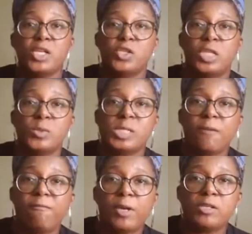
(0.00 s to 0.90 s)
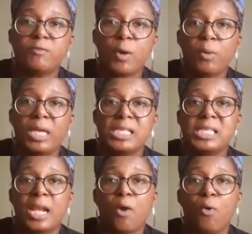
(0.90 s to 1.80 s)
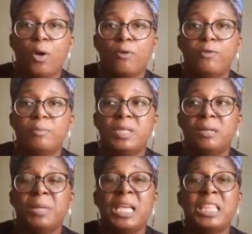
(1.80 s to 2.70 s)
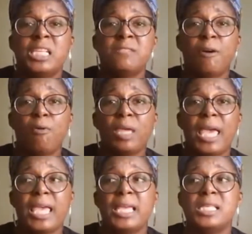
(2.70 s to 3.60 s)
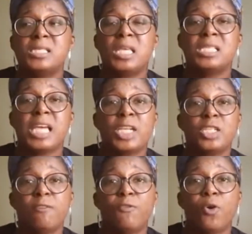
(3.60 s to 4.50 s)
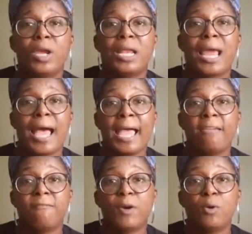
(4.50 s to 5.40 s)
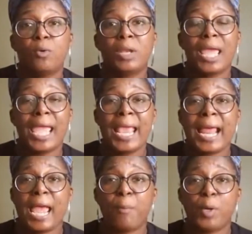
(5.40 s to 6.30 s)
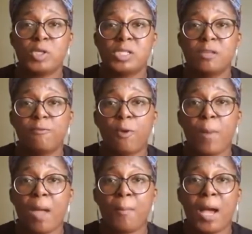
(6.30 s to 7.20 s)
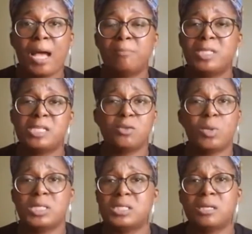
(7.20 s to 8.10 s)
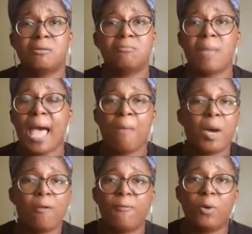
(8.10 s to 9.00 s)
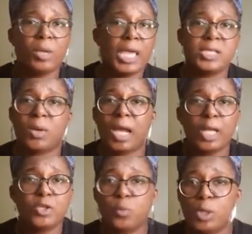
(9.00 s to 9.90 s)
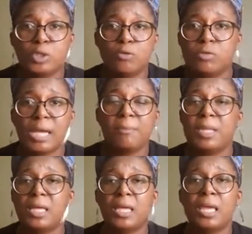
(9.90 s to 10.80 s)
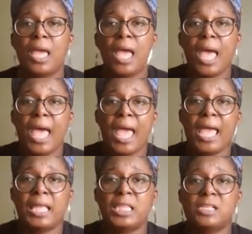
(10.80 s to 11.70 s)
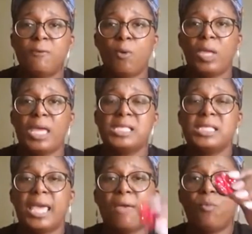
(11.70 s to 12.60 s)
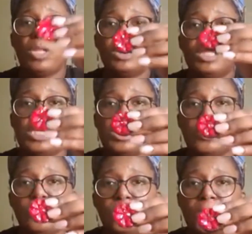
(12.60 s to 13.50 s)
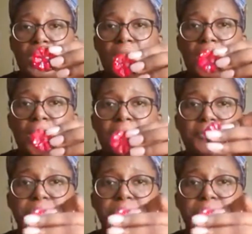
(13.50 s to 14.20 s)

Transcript: So this was the first phone case that I ordered from them. And this phone case is actually for an iPhone 8. I had purchased it for my mom just on some, I bought a phone case, so I got you one too type thing. And this phone case came with this little thing